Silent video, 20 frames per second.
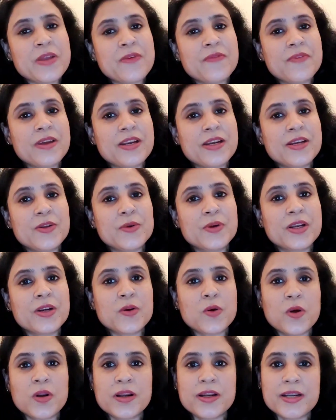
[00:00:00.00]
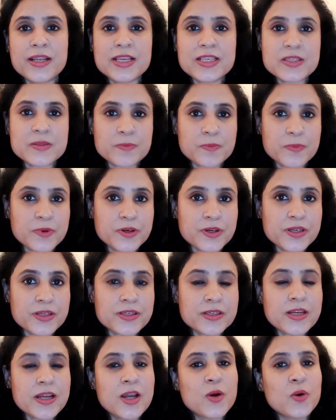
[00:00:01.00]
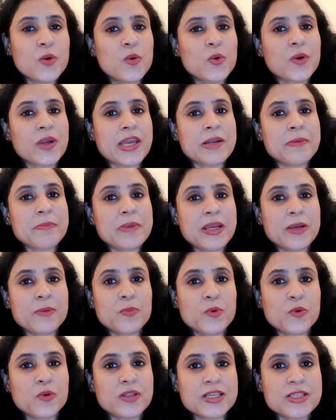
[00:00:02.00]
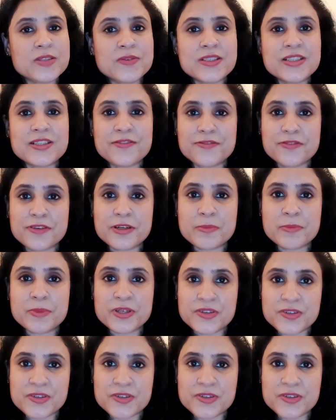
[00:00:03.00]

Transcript: wherein you can call an expert who can make modaks with different